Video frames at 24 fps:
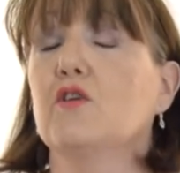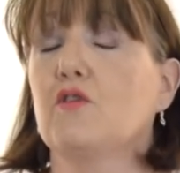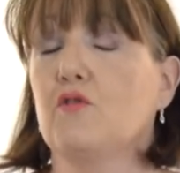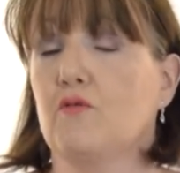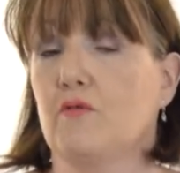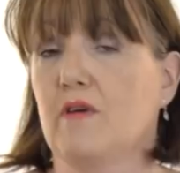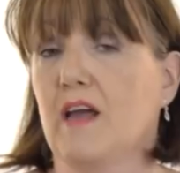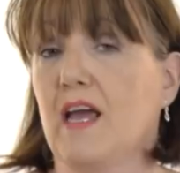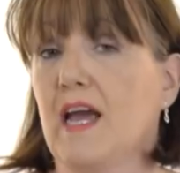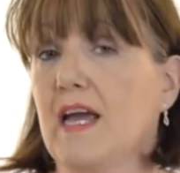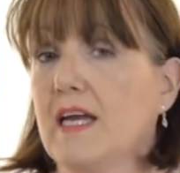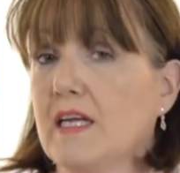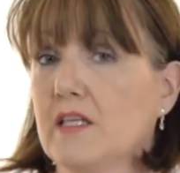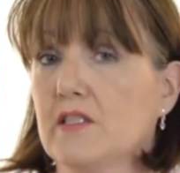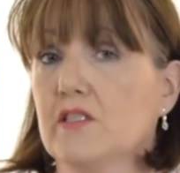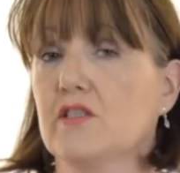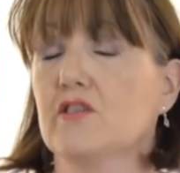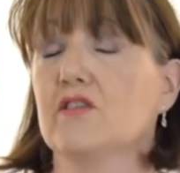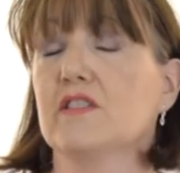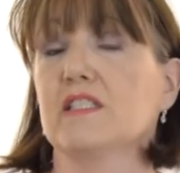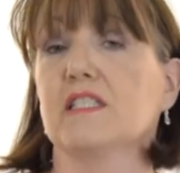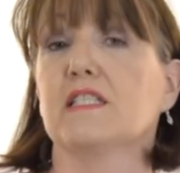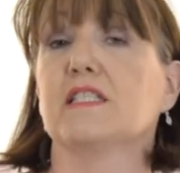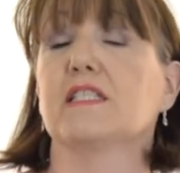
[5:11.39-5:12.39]
create,
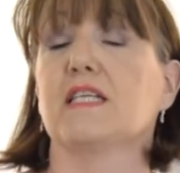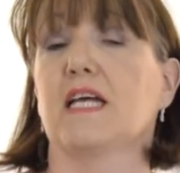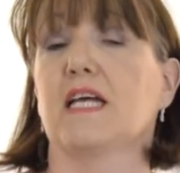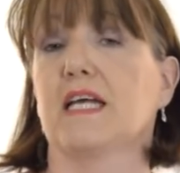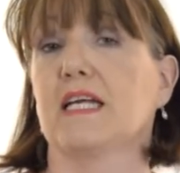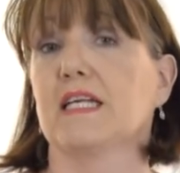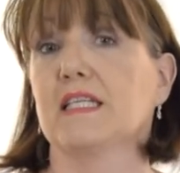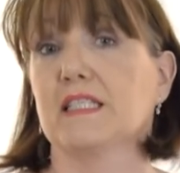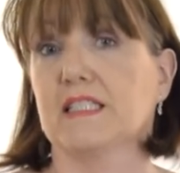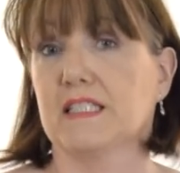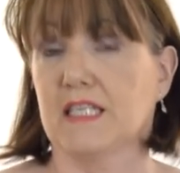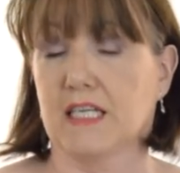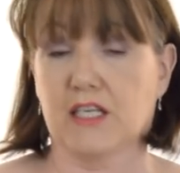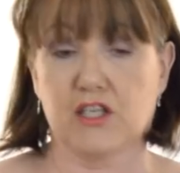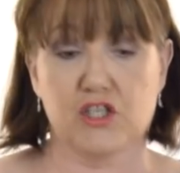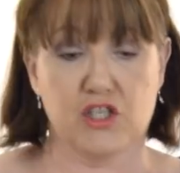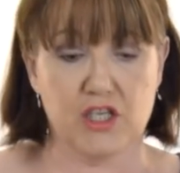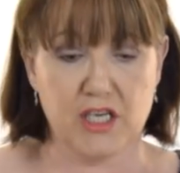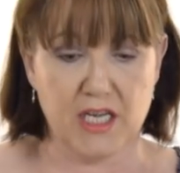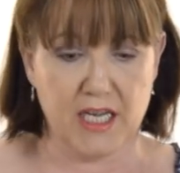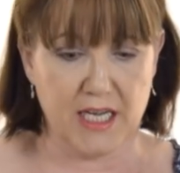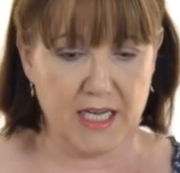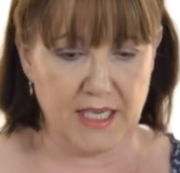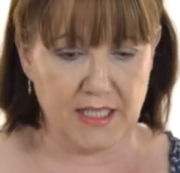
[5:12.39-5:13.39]
because it takes 6
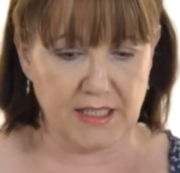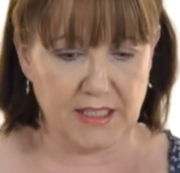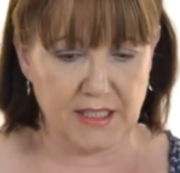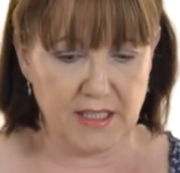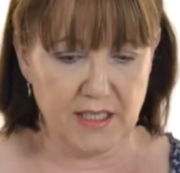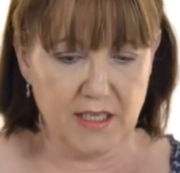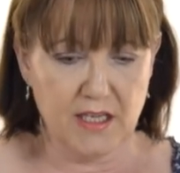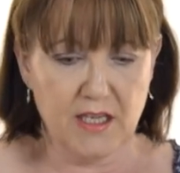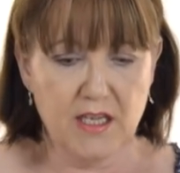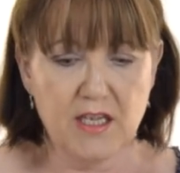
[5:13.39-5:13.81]
years.